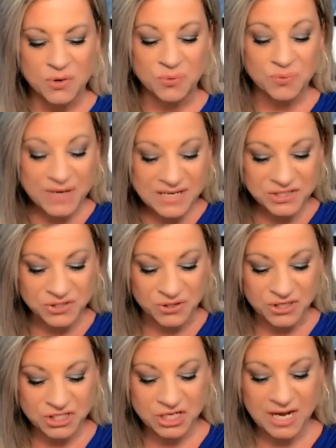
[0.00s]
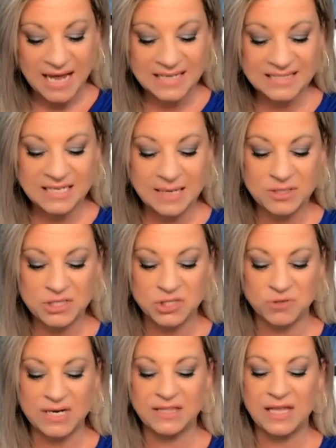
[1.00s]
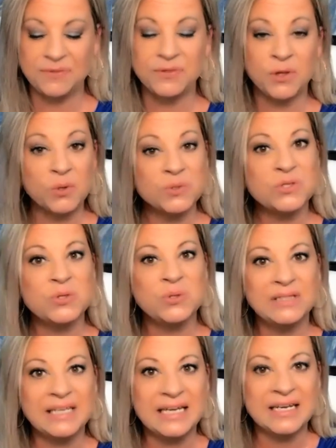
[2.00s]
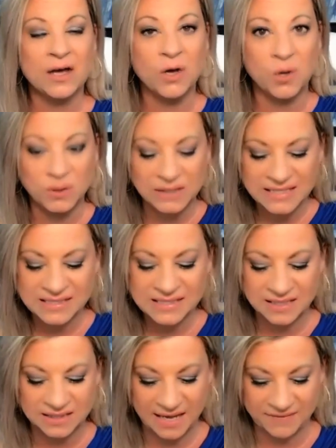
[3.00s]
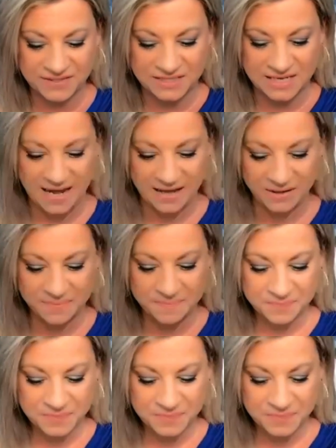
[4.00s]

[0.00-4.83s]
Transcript: Research has demonstrated that those who lead a holistic lifestyle